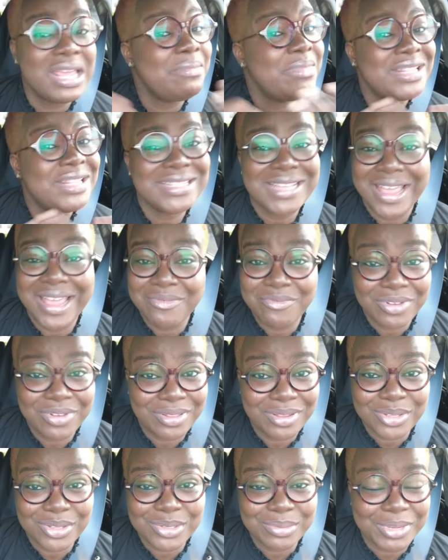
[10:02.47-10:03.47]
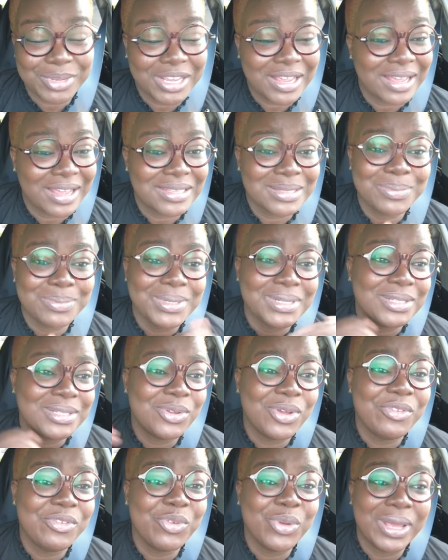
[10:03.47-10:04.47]
It means everything to me, guys. Please
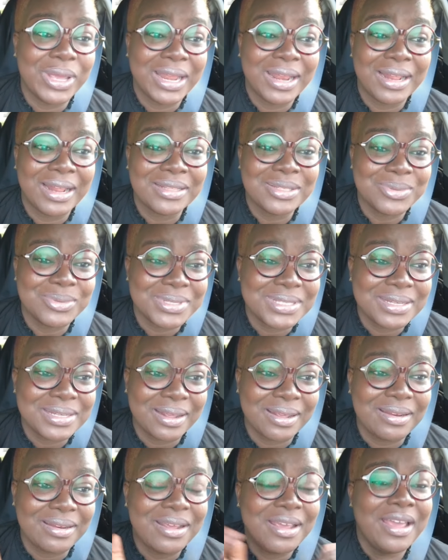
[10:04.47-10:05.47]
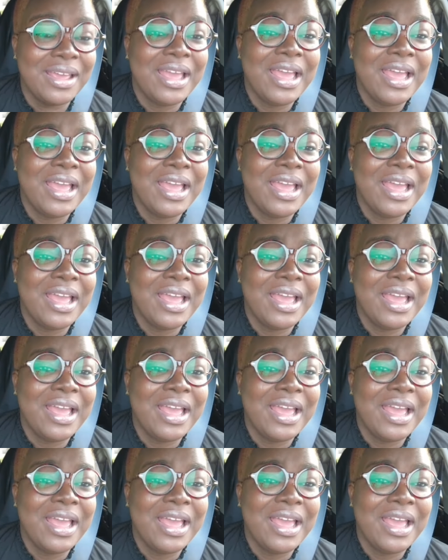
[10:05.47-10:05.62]
don't even get that twisted.